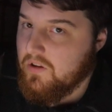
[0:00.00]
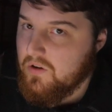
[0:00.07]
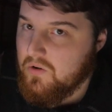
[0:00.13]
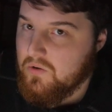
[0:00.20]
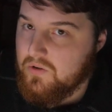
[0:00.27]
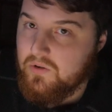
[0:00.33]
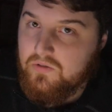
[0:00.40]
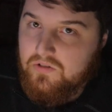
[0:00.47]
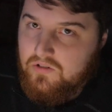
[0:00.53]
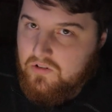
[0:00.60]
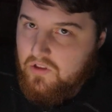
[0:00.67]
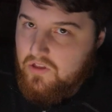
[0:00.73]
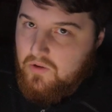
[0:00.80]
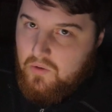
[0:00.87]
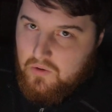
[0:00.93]
who uses
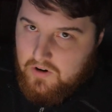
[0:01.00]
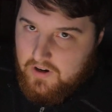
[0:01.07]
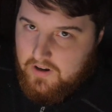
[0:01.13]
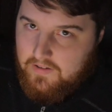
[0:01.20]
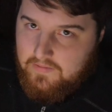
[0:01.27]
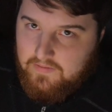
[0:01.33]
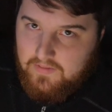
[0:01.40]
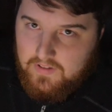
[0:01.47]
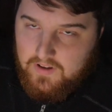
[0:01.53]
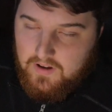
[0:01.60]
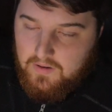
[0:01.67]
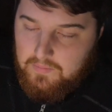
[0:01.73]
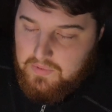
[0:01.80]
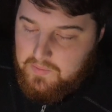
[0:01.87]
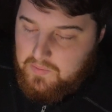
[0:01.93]
authority.
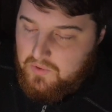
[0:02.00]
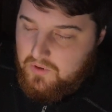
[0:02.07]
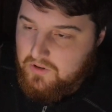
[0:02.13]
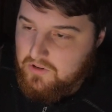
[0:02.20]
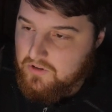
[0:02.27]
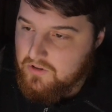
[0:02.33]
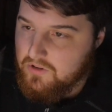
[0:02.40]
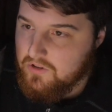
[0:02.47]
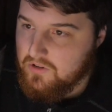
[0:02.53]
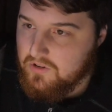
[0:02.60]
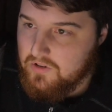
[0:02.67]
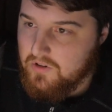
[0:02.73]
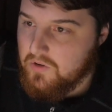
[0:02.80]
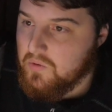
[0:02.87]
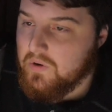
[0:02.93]
People
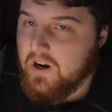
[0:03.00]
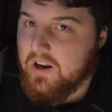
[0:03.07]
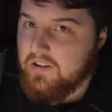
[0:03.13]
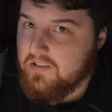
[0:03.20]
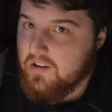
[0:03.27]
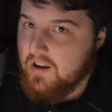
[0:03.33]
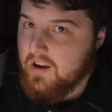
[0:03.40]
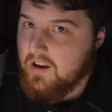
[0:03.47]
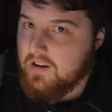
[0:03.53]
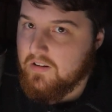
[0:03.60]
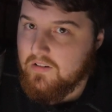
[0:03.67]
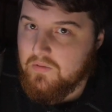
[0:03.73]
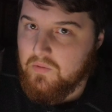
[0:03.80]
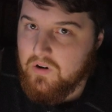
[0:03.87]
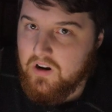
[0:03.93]
do what I say,
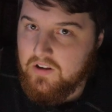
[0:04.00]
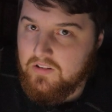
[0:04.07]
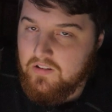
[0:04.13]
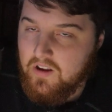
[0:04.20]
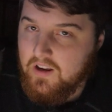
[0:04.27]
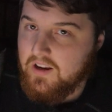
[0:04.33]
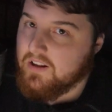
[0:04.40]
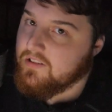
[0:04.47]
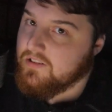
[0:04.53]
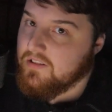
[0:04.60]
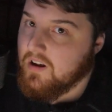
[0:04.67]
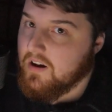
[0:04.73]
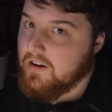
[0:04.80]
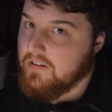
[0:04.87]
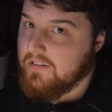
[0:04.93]
and what I say gets
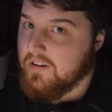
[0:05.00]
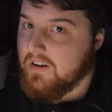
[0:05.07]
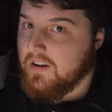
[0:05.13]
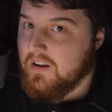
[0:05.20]
done.